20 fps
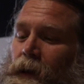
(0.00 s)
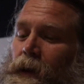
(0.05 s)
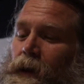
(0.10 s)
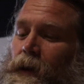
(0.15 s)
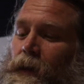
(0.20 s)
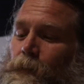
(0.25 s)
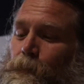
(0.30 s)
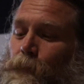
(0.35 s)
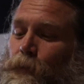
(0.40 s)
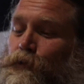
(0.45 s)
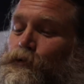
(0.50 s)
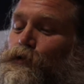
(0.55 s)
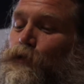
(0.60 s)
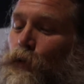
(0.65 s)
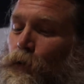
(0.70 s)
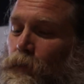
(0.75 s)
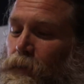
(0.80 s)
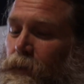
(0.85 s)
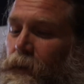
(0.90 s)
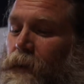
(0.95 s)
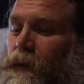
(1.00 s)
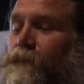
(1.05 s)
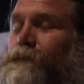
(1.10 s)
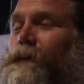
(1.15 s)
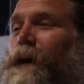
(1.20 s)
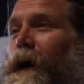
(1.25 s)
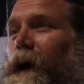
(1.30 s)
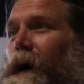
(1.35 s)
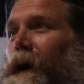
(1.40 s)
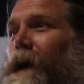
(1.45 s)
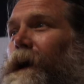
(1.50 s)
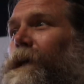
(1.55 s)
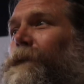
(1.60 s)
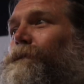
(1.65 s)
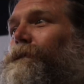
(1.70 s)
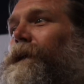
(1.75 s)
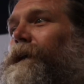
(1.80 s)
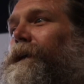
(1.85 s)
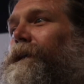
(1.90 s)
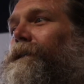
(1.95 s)
a majority of
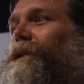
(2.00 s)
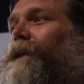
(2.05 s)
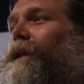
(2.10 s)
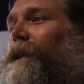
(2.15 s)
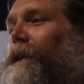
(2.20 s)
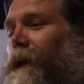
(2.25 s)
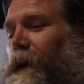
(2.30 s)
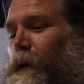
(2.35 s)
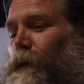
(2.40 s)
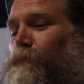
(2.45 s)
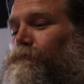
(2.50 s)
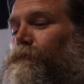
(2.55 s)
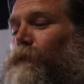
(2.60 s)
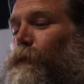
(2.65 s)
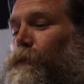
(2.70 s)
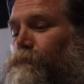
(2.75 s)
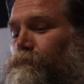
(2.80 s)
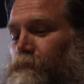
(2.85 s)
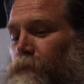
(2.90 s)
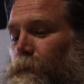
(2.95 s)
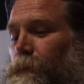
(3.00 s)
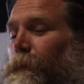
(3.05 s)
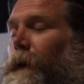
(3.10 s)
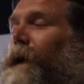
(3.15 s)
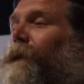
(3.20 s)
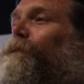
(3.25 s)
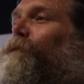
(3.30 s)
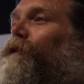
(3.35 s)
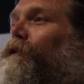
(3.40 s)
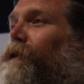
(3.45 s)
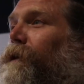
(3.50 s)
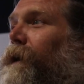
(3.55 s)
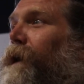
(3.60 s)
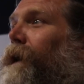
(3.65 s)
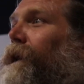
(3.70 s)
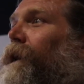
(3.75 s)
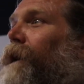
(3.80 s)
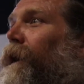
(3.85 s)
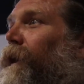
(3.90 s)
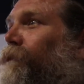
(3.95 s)
time, like clay will remember
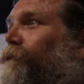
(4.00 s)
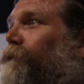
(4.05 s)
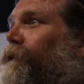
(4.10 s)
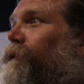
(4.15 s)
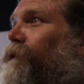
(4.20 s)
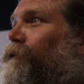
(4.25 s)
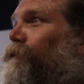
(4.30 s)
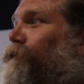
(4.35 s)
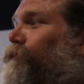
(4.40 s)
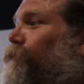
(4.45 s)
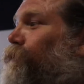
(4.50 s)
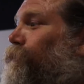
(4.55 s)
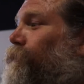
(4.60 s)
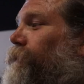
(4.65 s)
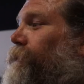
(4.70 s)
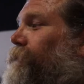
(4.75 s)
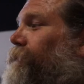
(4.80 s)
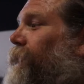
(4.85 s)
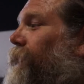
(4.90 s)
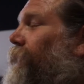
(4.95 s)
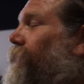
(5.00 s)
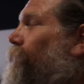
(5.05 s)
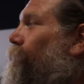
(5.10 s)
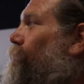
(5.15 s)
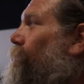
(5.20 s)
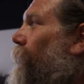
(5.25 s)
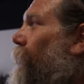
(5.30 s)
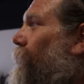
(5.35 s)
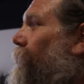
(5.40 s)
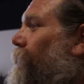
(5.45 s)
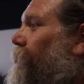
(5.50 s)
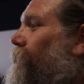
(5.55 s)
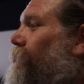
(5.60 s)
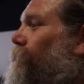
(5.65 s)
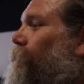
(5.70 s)
and often do this kind of cracking.